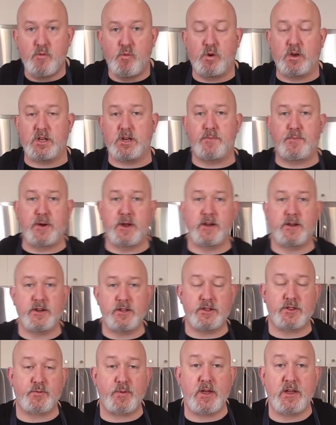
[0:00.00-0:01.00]
We're gonna put it
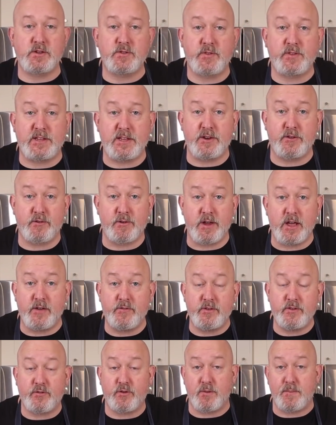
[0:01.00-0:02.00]
in 350-degree
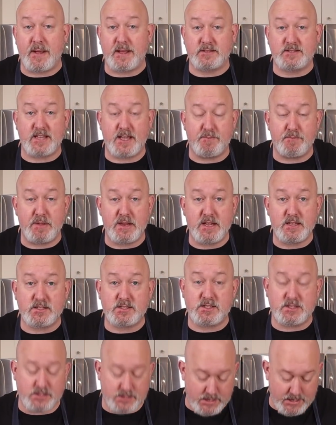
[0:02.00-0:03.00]
oven for about 10
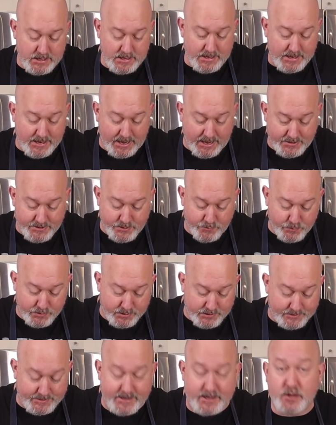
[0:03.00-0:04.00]
minutes, and then we're
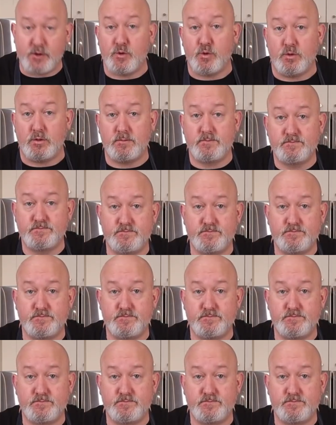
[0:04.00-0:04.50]
gonna let it cool.